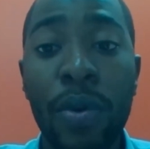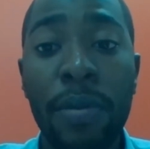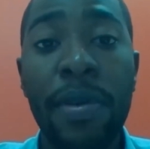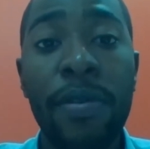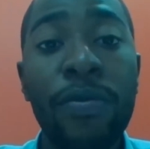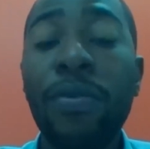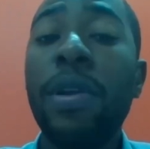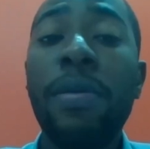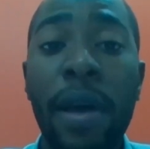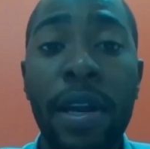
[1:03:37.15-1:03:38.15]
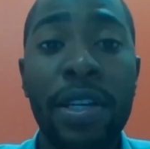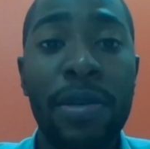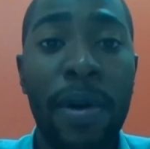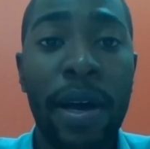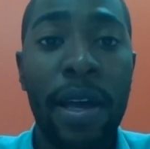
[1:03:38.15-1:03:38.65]
or two will be
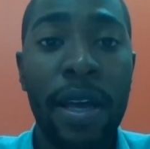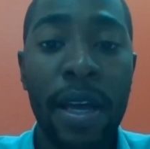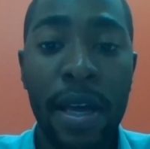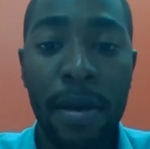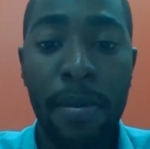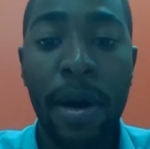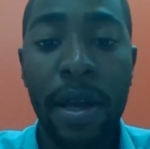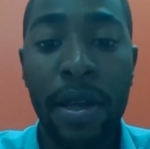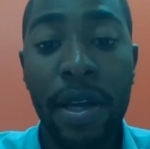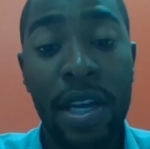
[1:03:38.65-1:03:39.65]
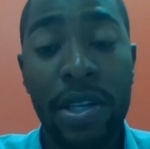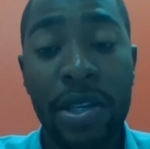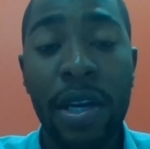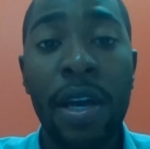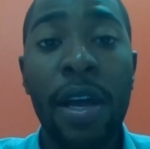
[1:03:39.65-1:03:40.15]
fully managed by by
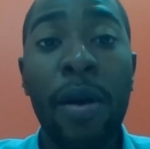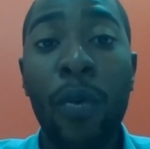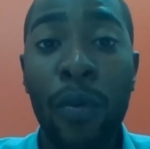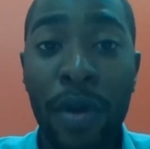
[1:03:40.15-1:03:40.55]
ENH